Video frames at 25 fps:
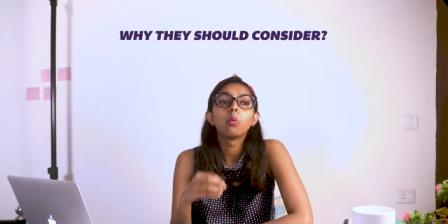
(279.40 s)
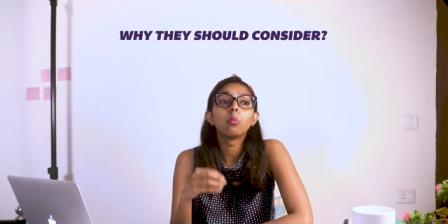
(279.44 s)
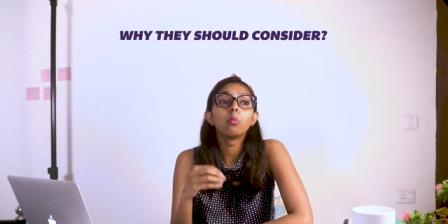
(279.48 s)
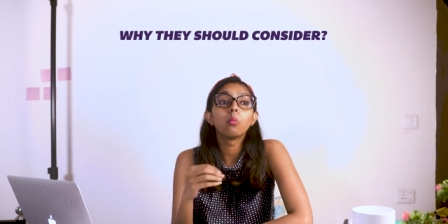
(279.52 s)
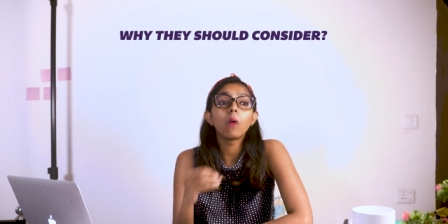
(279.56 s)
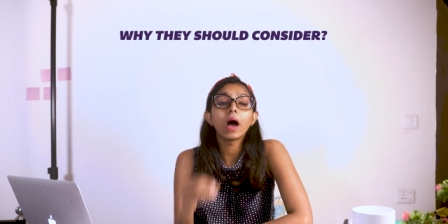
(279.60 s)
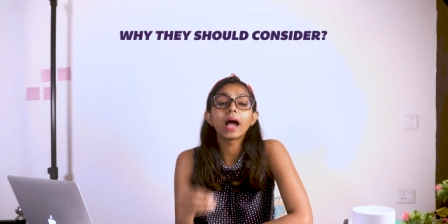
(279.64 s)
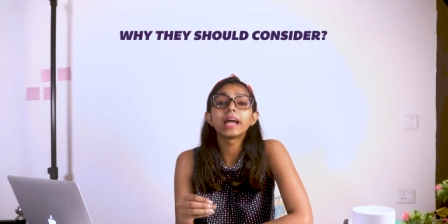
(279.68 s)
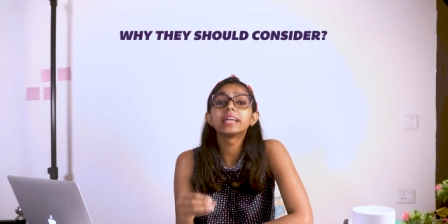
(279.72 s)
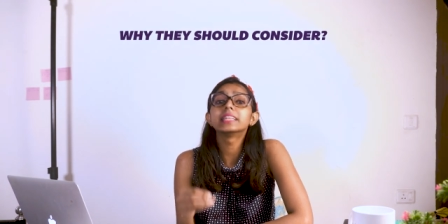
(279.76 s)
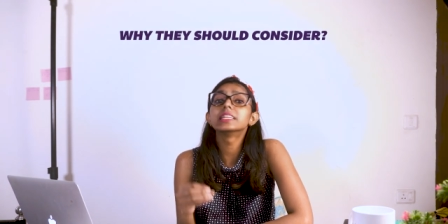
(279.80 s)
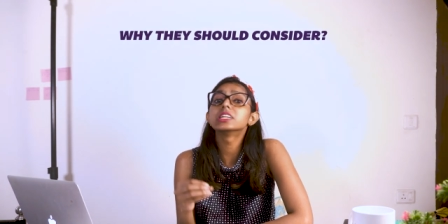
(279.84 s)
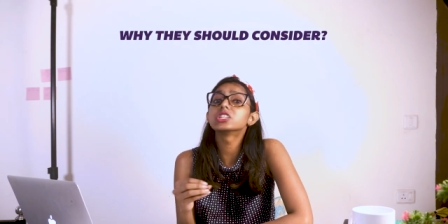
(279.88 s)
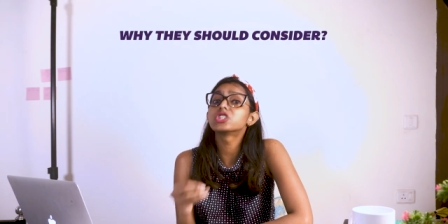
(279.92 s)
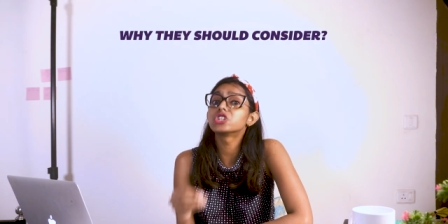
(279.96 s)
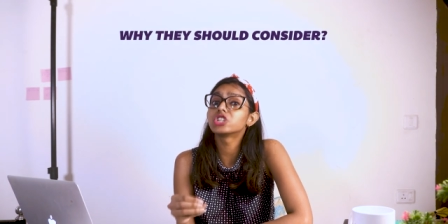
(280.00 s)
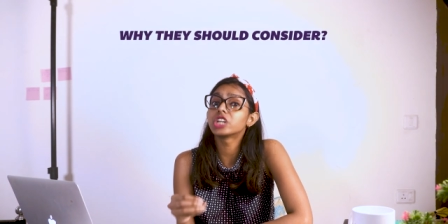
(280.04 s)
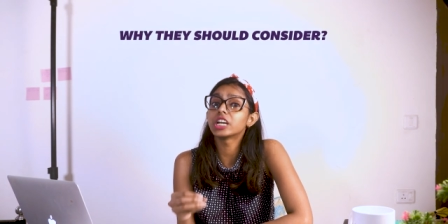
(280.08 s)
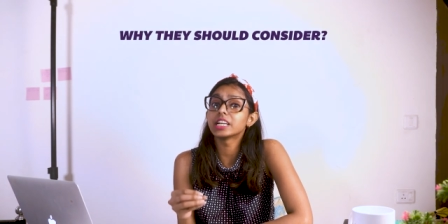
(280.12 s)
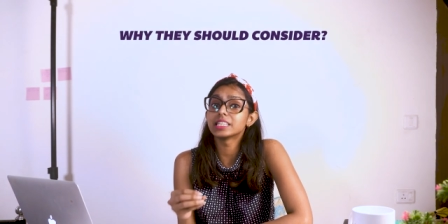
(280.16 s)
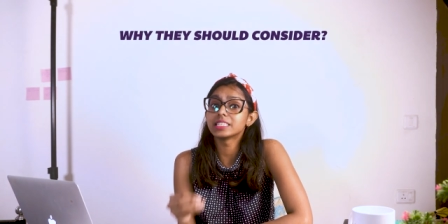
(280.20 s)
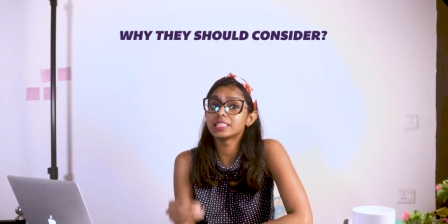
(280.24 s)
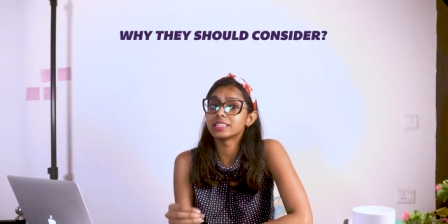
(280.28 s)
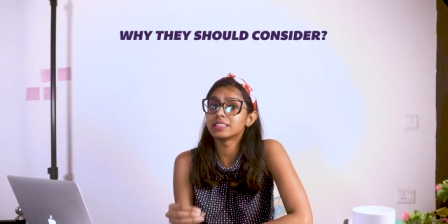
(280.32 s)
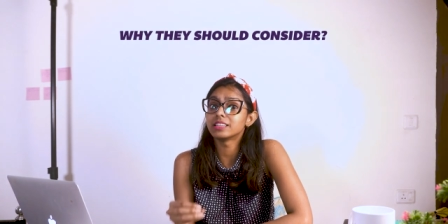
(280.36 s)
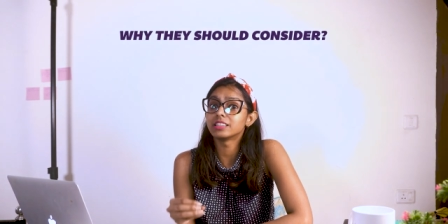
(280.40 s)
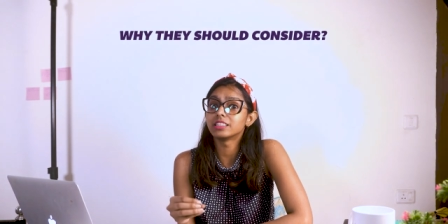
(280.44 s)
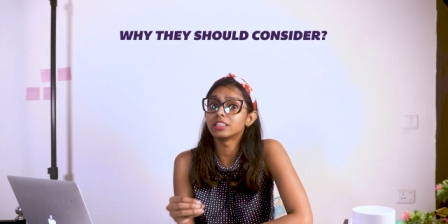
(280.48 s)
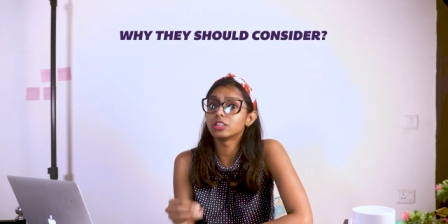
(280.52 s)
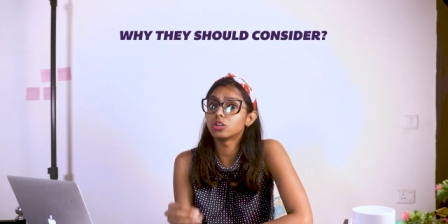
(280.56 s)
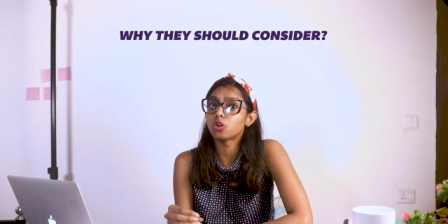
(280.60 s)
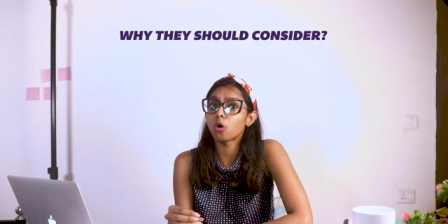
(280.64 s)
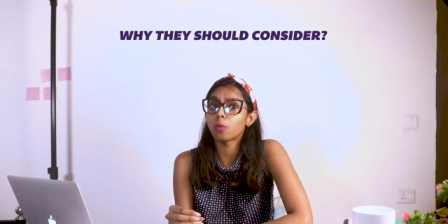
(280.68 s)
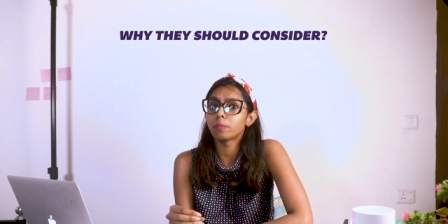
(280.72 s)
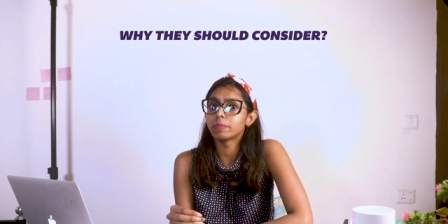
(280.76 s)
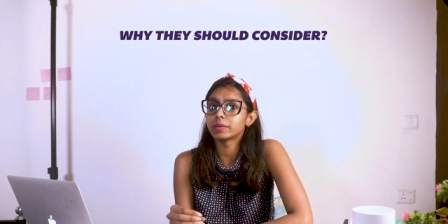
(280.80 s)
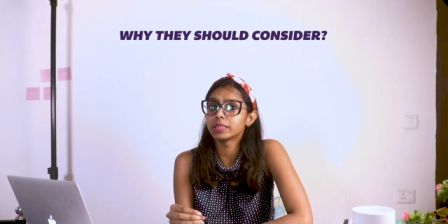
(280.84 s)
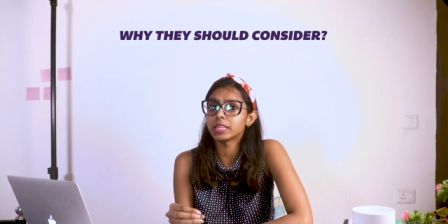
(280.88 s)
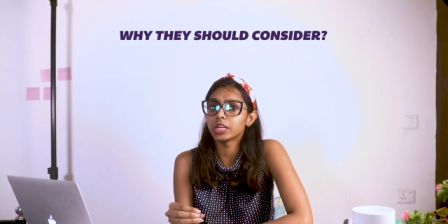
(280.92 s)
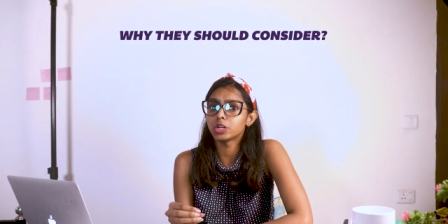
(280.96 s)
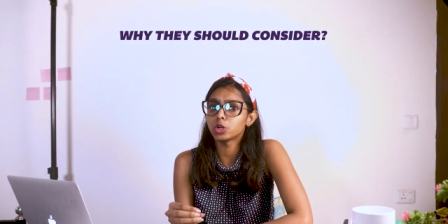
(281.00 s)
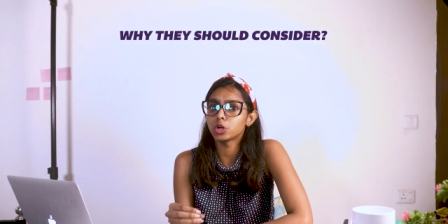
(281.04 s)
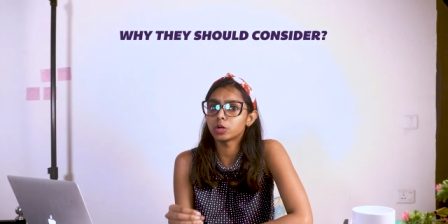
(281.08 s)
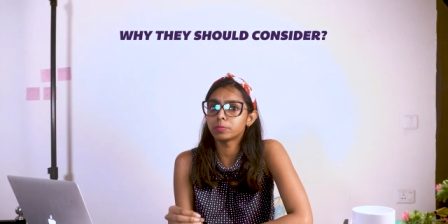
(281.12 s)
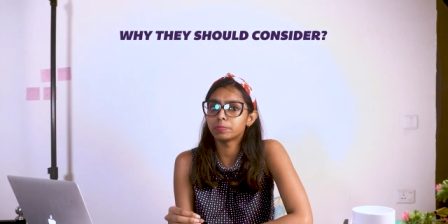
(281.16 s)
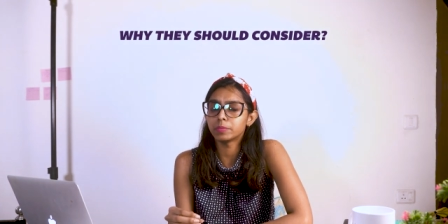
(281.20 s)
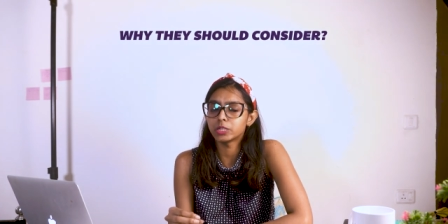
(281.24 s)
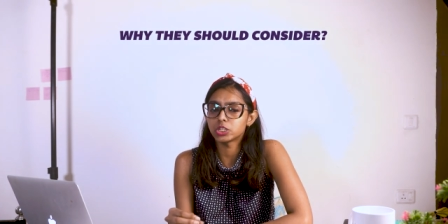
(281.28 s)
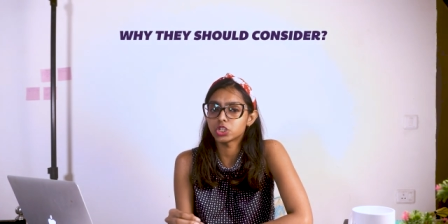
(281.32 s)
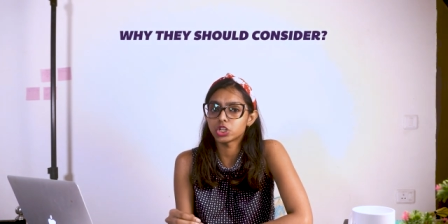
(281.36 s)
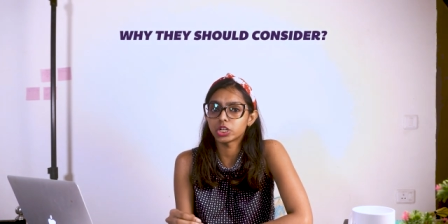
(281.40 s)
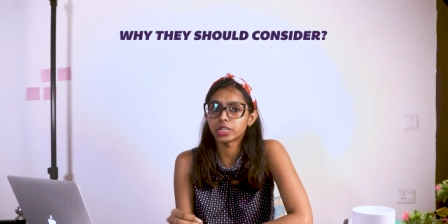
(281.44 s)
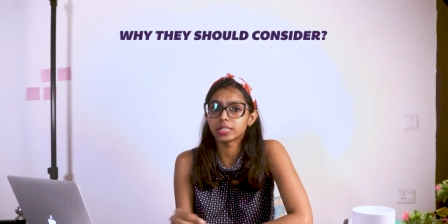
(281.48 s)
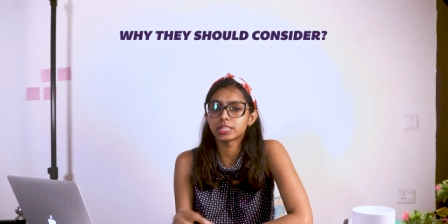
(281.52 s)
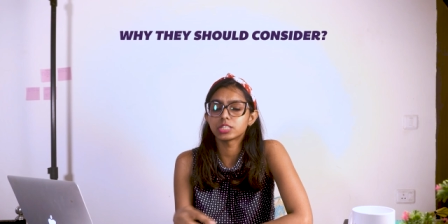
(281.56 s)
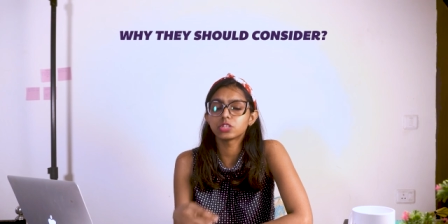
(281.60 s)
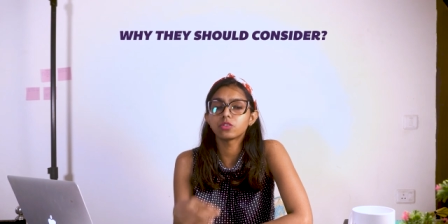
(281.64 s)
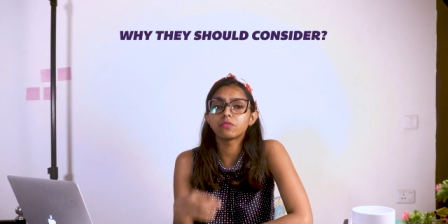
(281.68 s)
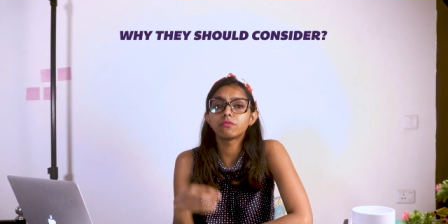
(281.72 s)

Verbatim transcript: Why they should consider the topic that you are pitching.